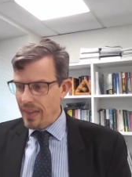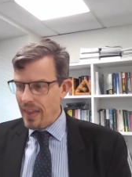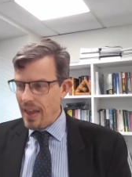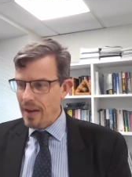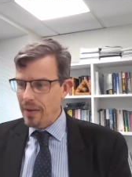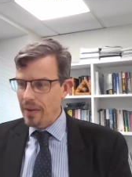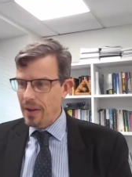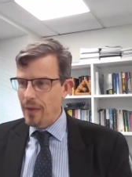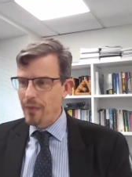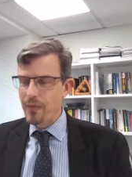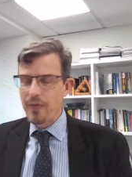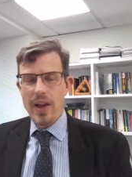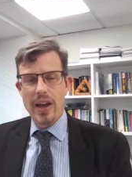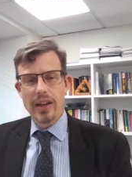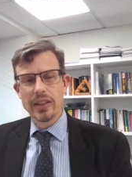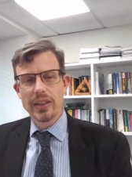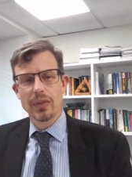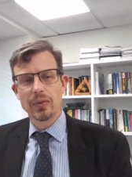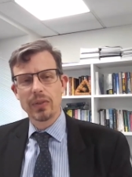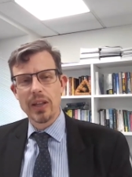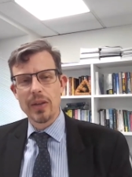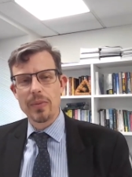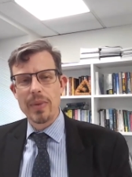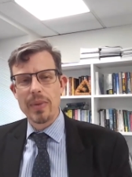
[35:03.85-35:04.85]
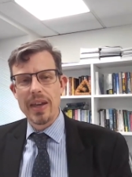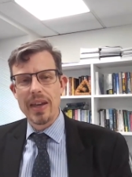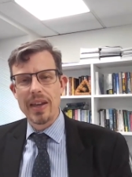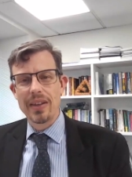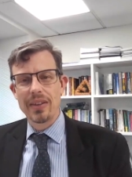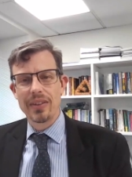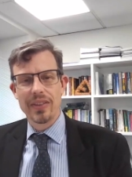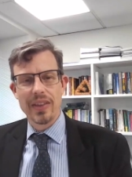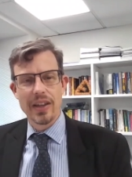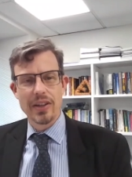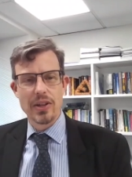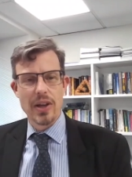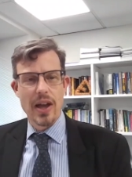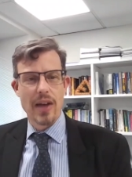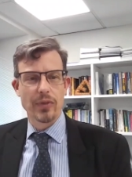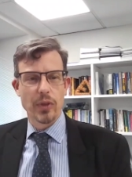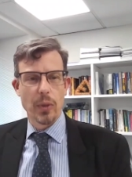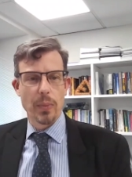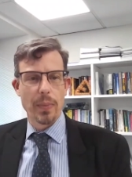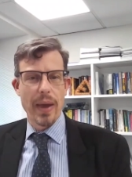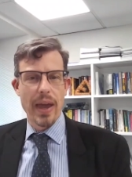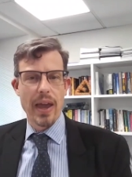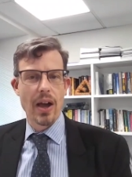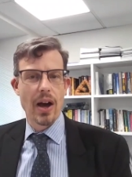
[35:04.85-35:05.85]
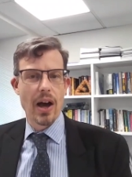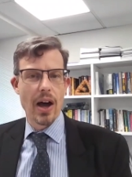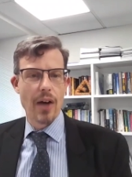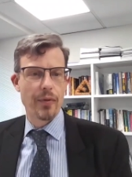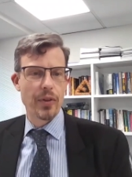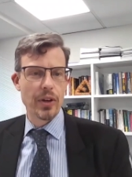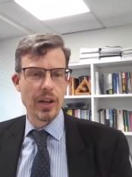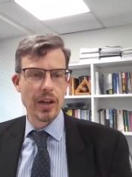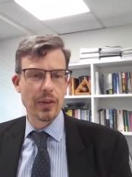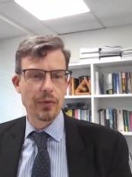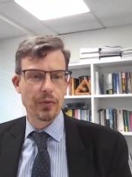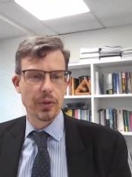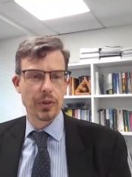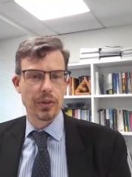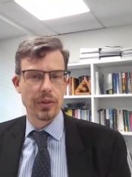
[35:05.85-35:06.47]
that effectively means that you have to pay off a